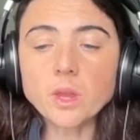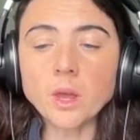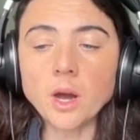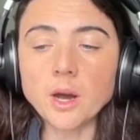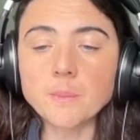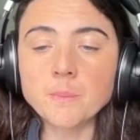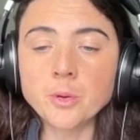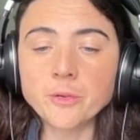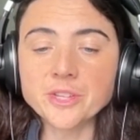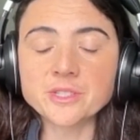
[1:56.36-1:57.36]

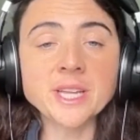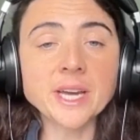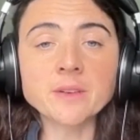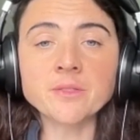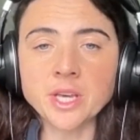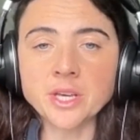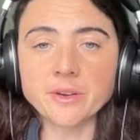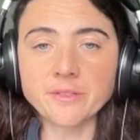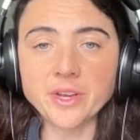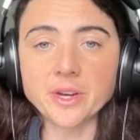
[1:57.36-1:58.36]
PUFAs negatively
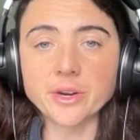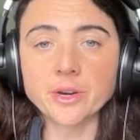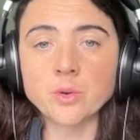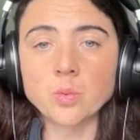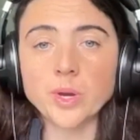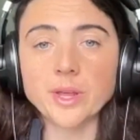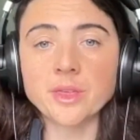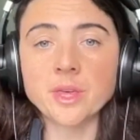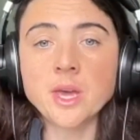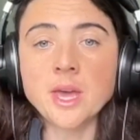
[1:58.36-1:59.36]
interfere
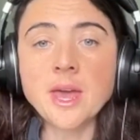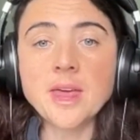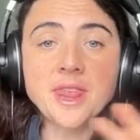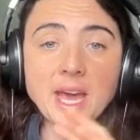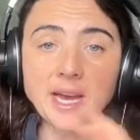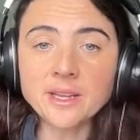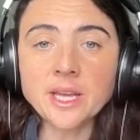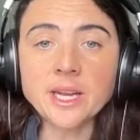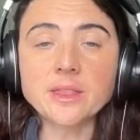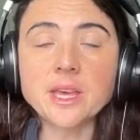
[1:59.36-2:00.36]
with that.
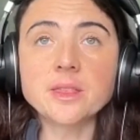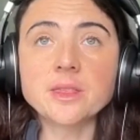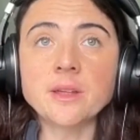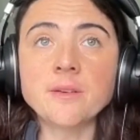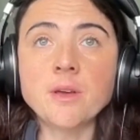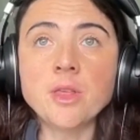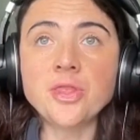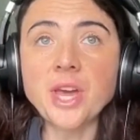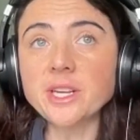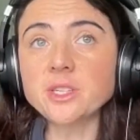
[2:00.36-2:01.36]
And I think that
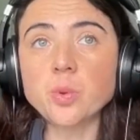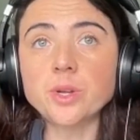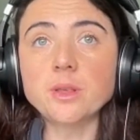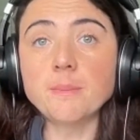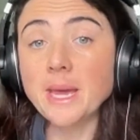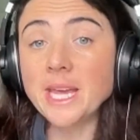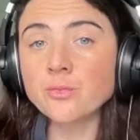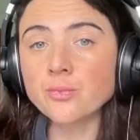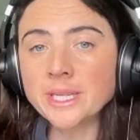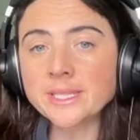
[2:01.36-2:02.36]
that is one of the main
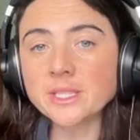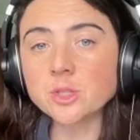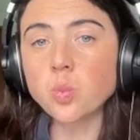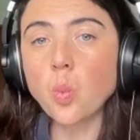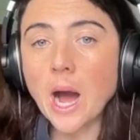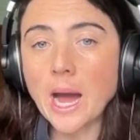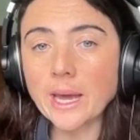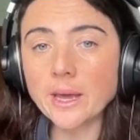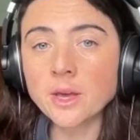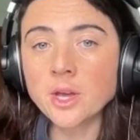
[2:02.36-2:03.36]
reasons
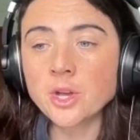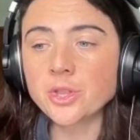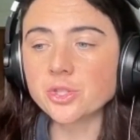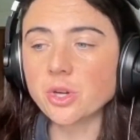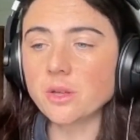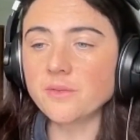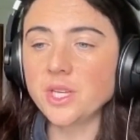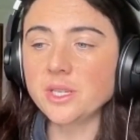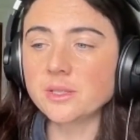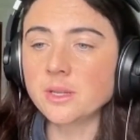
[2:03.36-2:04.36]
why there's all of
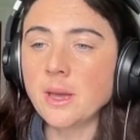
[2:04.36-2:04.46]
these